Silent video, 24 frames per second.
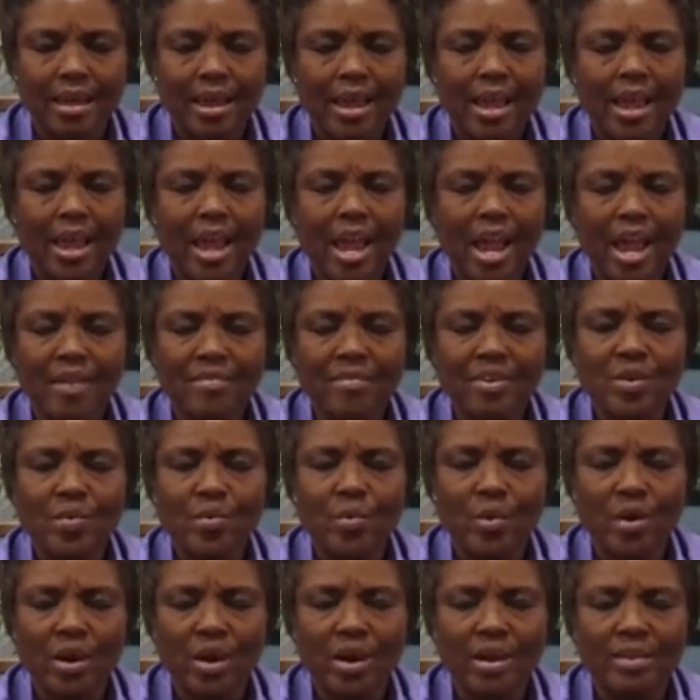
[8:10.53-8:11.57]

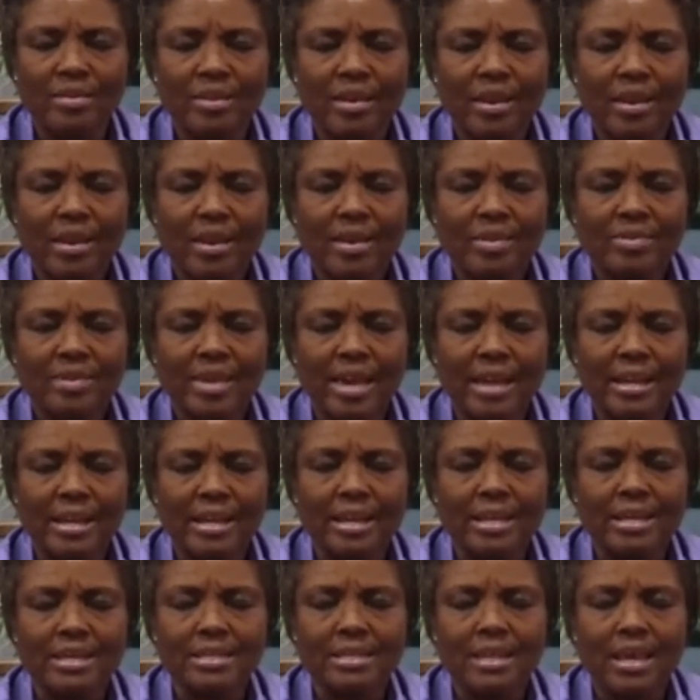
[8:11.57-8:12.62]
everyone that
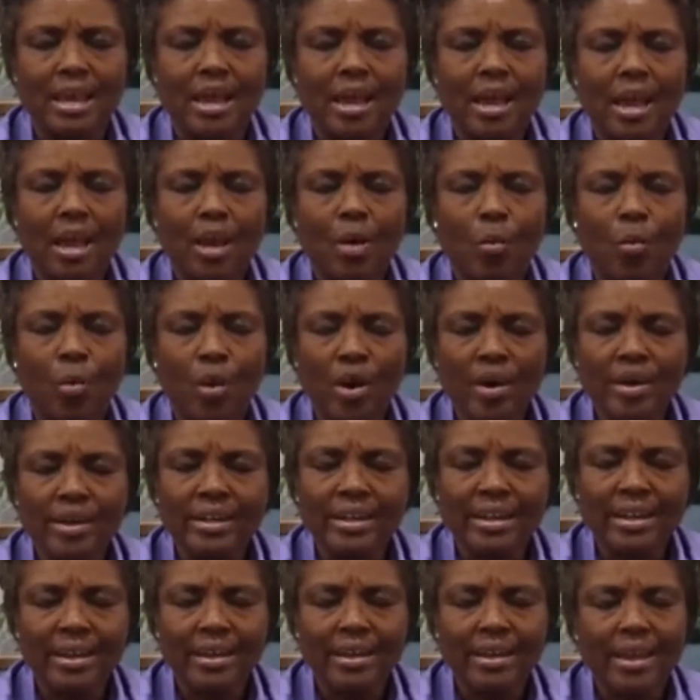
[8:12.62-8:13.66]
is
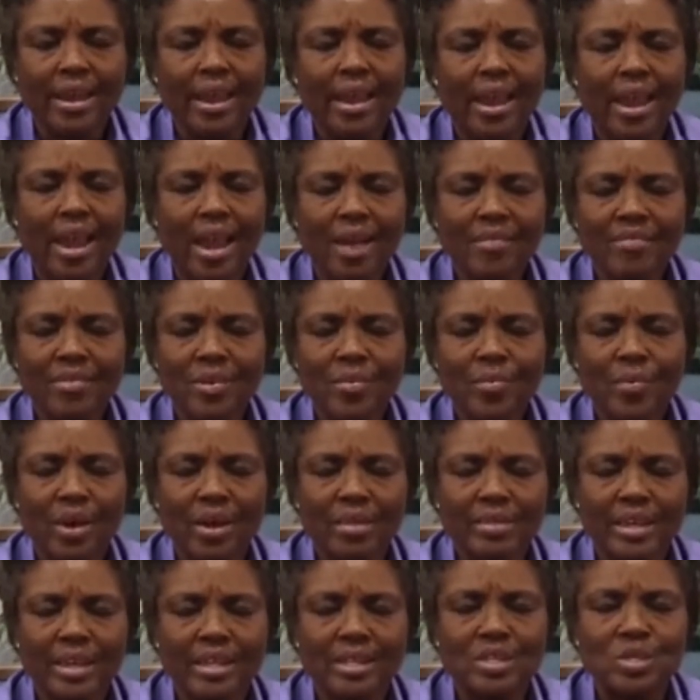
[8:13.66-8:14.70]
working, everyone
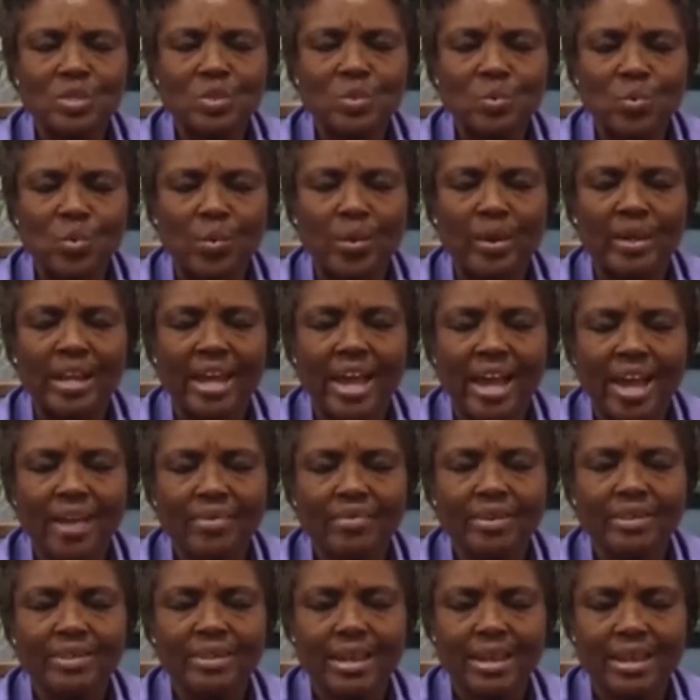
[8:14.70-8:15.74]
that is doing
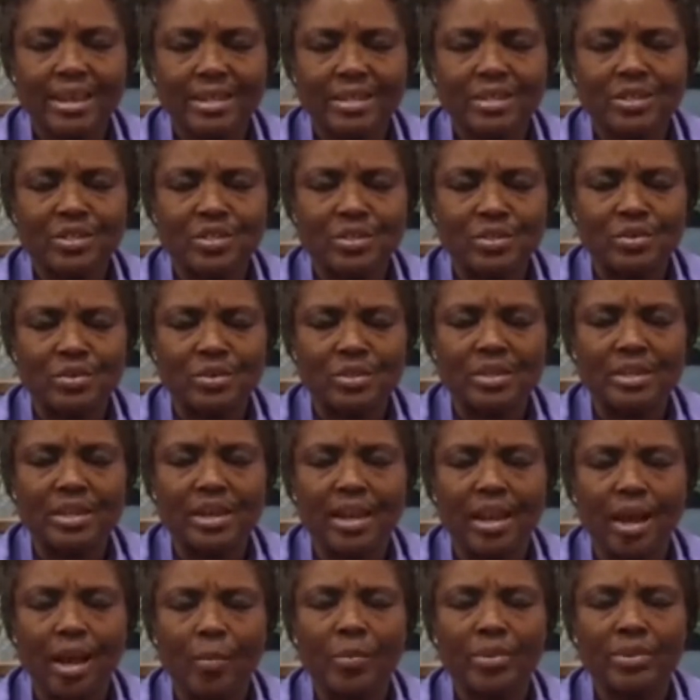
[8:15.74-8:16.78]
whatever they can do to
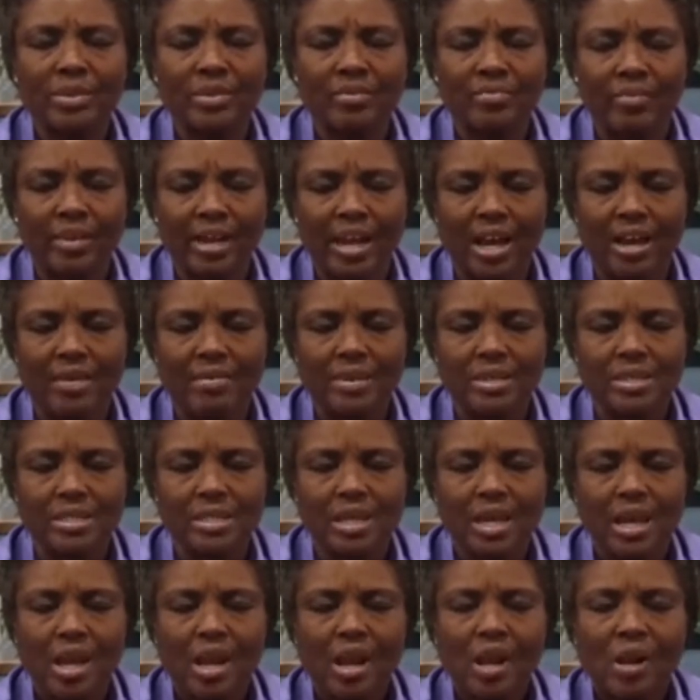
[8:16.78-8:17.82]
help with the virus.
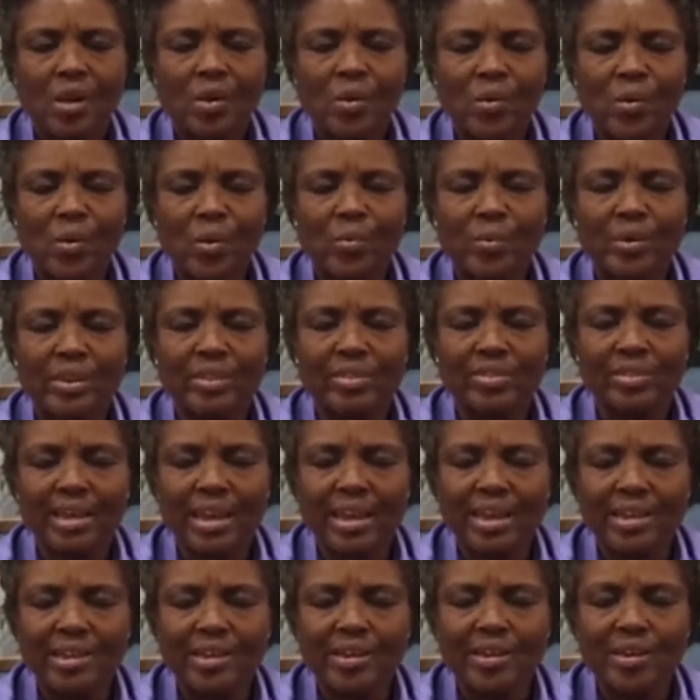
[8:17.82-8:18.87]
Lord, we
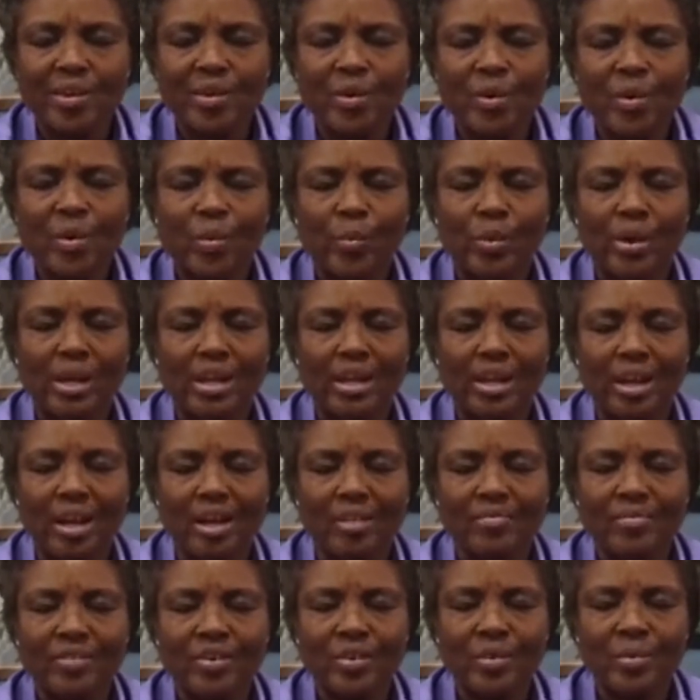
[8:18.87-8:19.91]
thank you, we
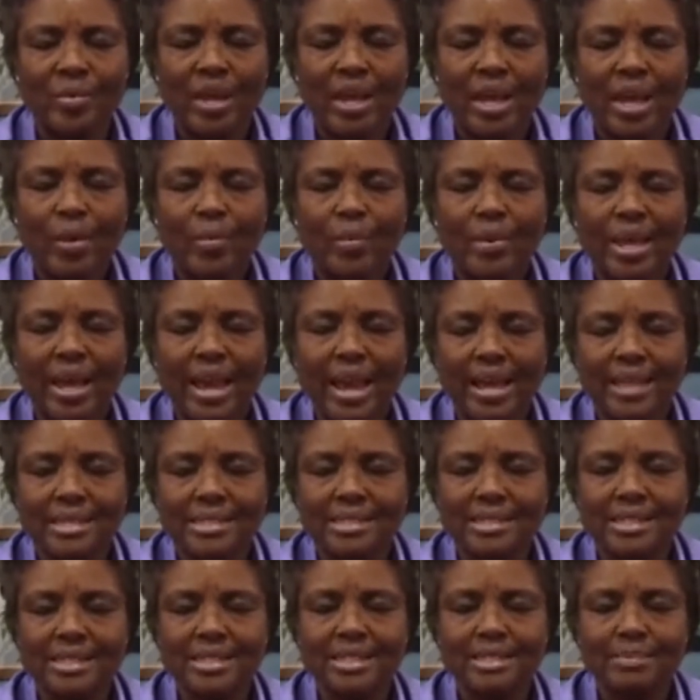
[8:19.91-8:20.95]
love you, we ask
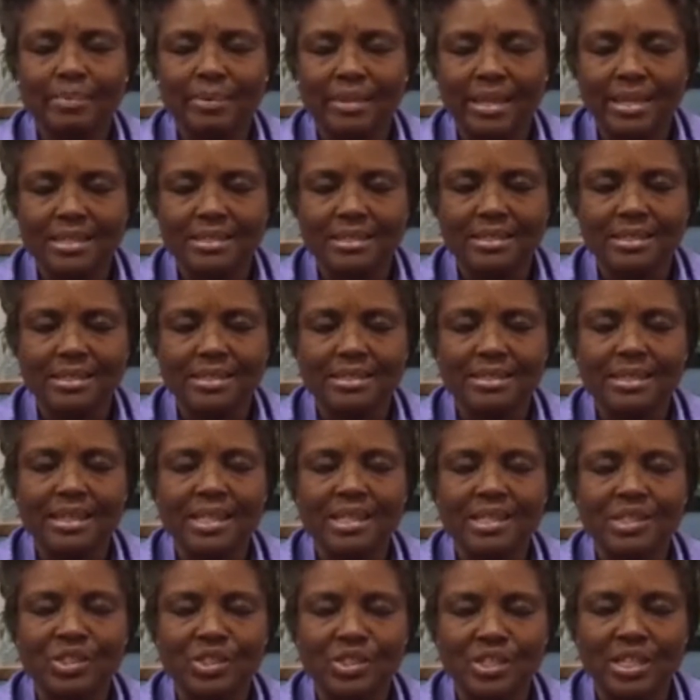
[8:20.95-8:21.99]
these blessings
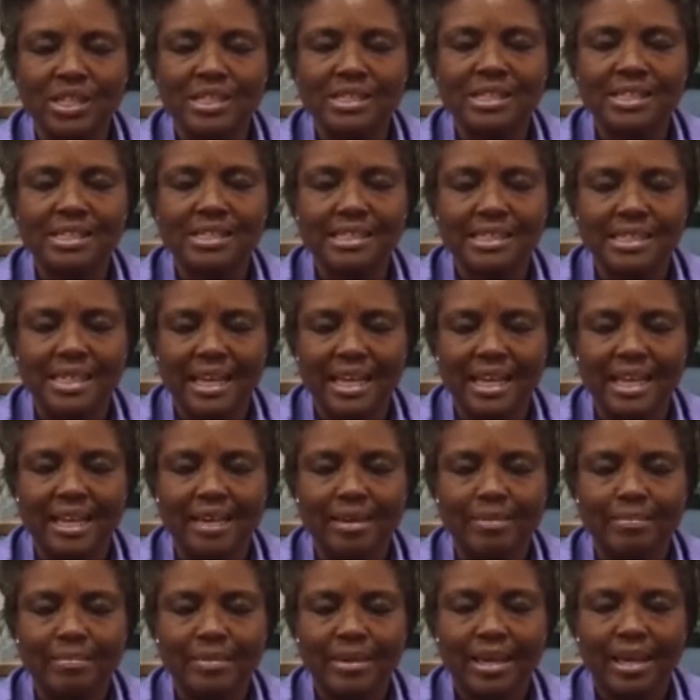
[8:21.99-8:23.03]
in Jesus'
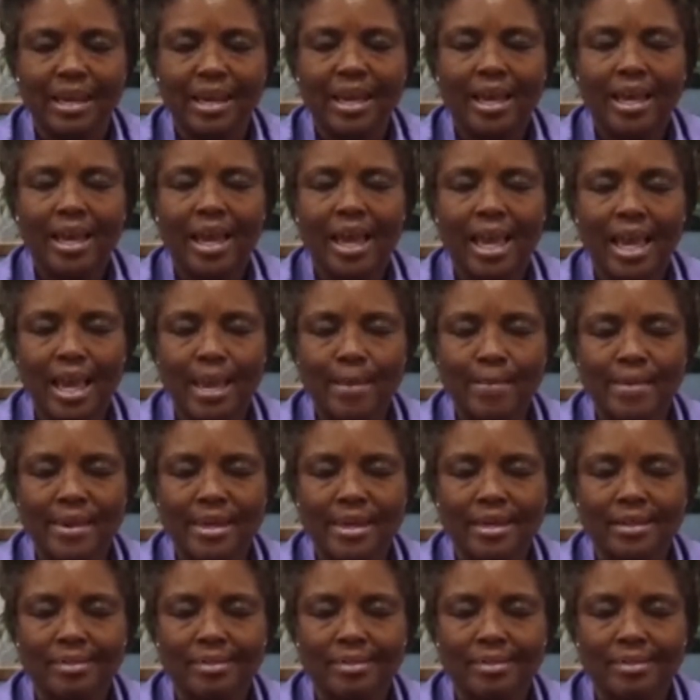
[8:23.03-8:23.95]
name. Amen.